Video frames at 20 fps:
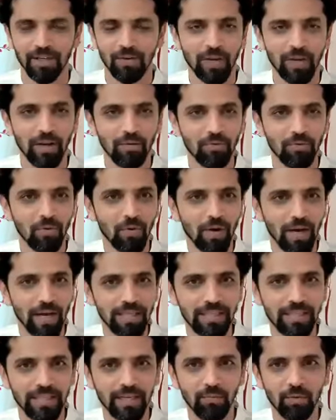We have no
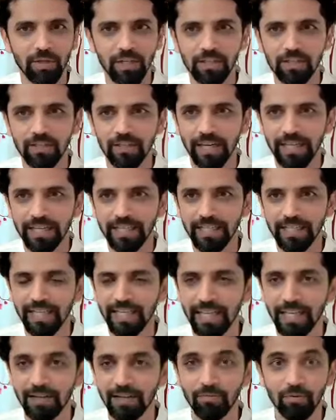idea what is the right
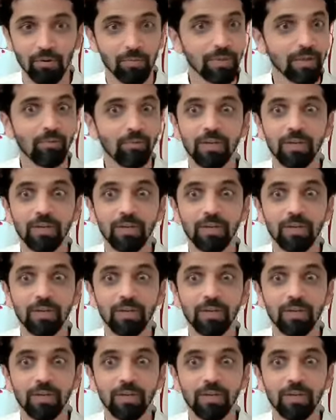healing from them.